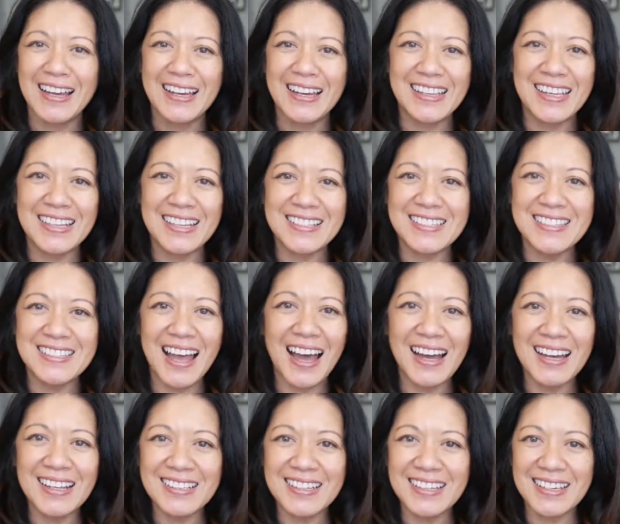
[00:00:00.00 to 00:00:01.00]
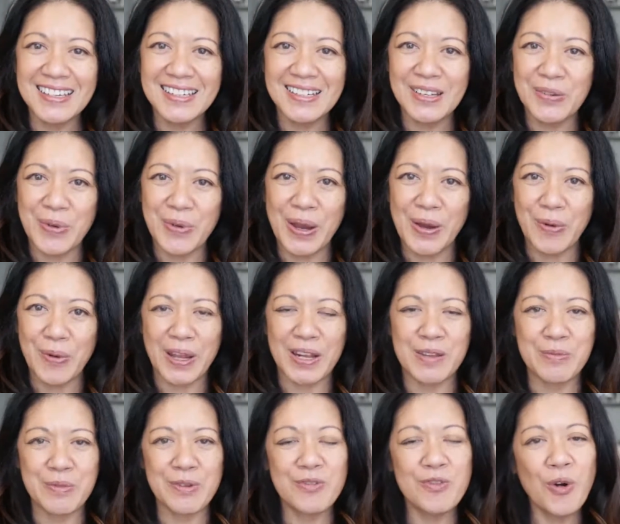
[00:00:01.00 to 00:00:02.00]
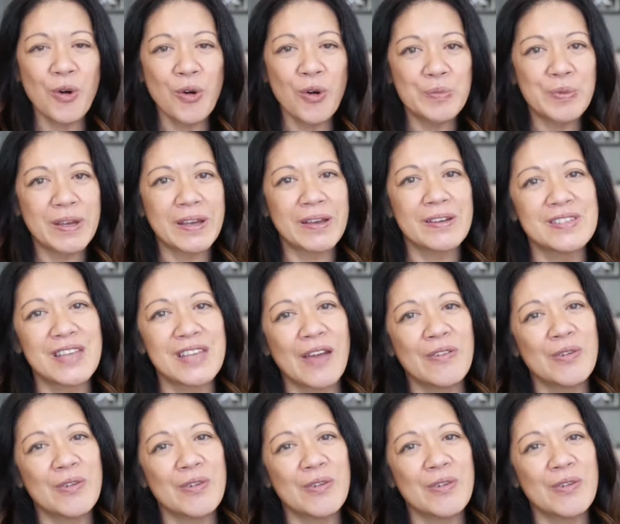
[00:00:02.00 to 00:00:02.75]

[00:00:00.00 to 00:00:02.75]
That's not a great way to move forward because